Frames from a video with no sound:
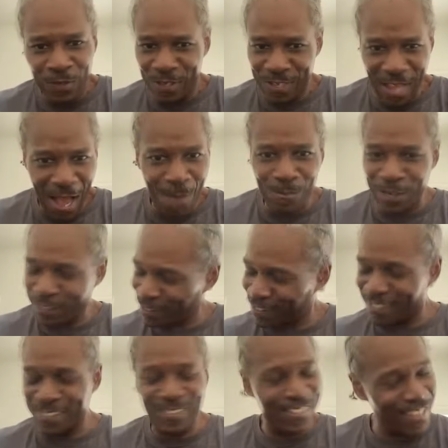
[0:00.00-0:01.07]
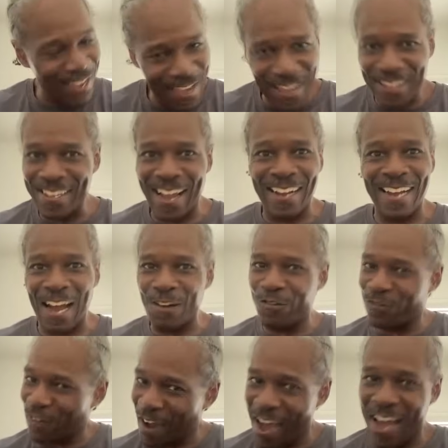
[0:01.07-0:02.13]
Y'all must have, y'all
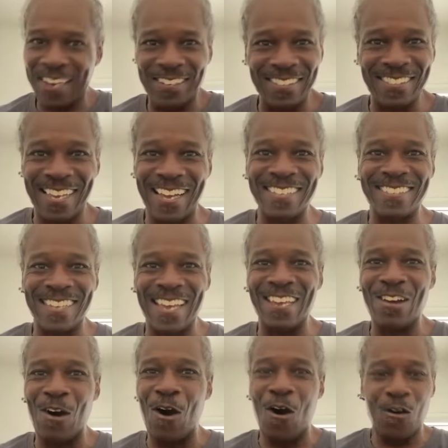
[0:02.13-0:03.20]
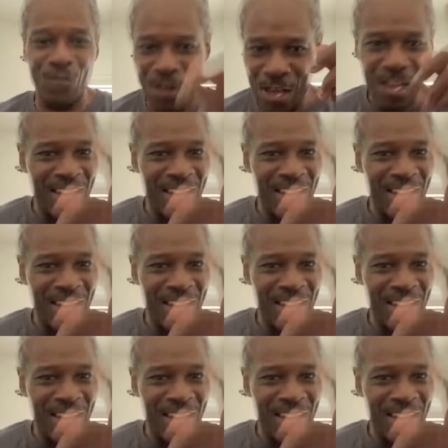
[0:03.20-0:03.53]
got fired on y'all day off.